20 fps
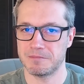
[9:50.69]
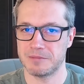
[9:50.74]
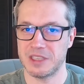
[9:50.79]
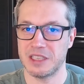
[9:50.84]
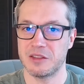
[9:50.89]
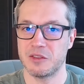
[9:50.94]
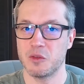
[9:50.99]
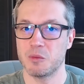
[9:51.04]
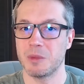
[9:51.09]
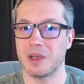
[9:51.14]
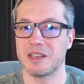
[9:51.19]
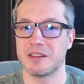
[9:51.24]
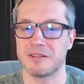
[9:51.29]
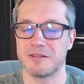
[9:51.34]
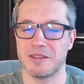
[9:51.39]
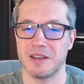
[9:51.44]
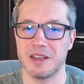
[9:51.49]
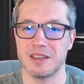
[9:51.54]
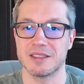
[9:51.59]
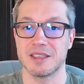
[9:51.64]
that you might
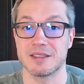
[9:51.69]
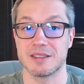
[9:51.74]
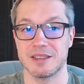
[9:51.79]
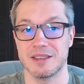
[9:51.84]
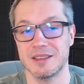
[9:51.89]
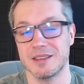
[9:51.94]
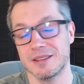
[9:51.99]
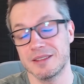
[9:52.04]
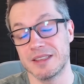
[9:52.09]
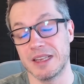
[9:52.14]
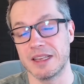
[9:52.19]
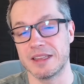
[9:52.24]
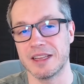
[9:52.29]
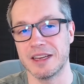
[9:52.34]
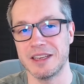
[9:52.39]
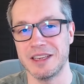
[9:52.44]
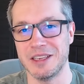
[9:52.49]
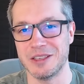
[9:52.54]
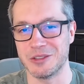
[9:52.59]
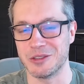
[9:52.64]
face as a data
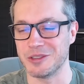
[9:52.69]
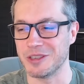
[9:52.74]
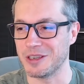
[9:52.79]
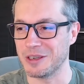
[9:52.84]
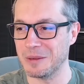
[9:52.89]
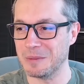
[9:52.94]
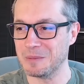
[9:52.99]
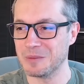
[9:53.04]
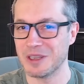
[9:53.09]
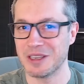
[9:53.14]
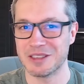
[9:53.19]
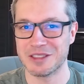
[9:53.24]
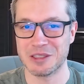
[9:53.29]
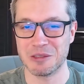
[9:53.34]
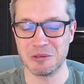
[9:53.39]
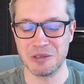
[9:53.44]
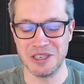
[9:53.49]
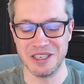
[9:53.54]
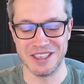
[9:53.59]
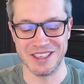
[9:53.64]
engineer.
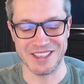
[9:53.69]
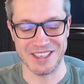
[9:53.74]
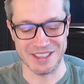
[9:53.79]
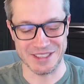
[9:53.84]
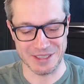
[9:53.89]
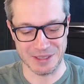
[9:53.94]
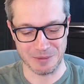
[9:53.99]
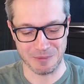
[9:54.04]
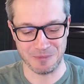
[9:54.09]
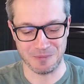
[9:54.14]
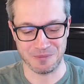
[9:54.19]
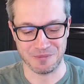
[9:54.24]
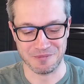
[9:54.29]
So here it is.